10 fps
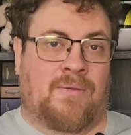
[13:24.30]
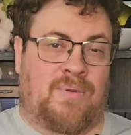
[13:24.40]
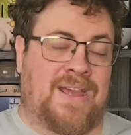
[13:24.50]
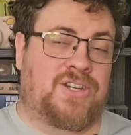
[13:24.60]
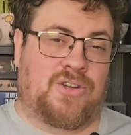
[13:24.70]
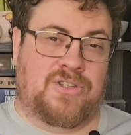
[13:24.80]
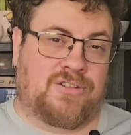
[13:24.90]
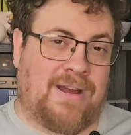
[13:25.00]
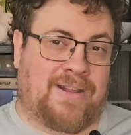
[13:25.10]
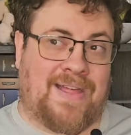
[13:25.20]
issues
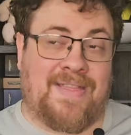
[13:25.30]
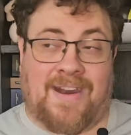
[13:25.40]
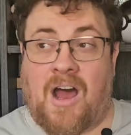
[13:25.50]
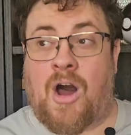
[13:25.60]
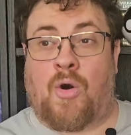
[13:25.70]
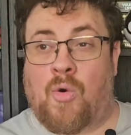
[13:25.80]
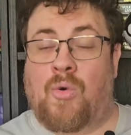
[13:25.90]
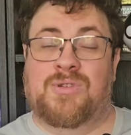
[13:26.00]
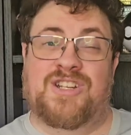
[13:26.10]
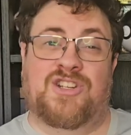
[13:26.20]
surrounding that are
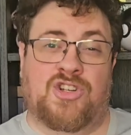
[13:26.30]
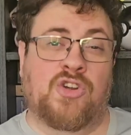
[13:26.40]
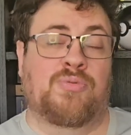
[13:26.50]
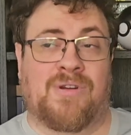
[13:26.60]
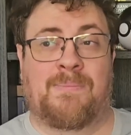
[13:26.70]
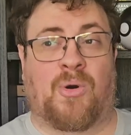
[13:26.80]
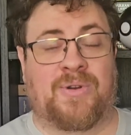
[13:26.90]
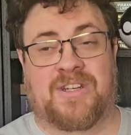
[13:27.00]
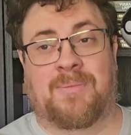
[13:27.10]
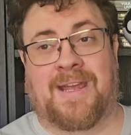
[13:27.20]
all super
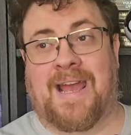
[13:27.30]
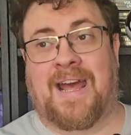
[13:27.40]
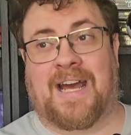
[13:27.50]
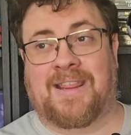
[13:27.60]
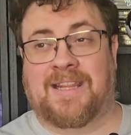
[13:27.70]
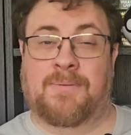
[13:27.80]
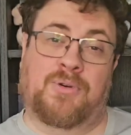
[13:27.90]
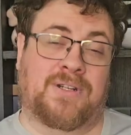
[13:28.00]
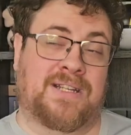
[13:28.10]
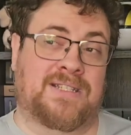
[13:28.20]
important to me. And I think the
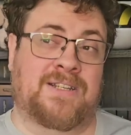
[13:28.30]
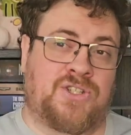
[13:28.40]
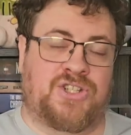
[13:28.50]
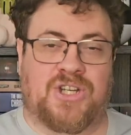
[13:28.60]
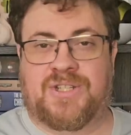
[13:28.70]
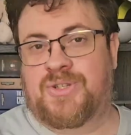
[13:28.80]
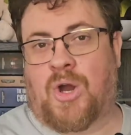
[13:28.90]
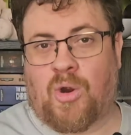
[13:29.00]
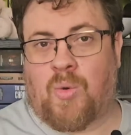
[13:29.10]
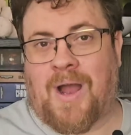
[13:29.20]
book does just
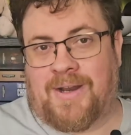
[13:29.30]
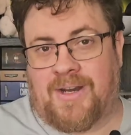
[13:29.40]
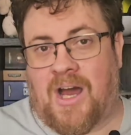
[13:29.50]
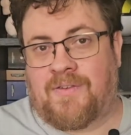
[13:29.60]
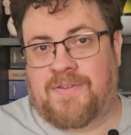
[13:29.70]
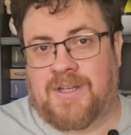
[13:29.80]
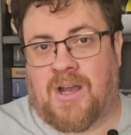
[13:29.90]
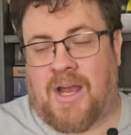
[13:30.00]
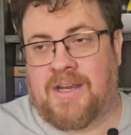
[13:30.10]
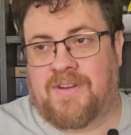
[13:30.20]
not quite enough to
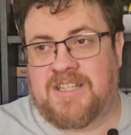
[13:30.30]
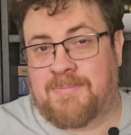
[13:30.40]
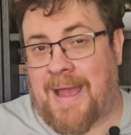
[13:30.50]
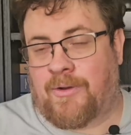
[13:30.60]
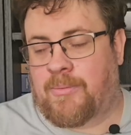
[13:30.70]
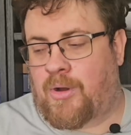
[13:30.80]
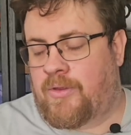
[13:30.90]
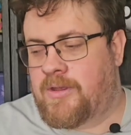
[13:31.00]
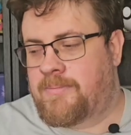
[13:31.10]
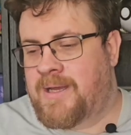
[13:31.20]
kind of expound upon them.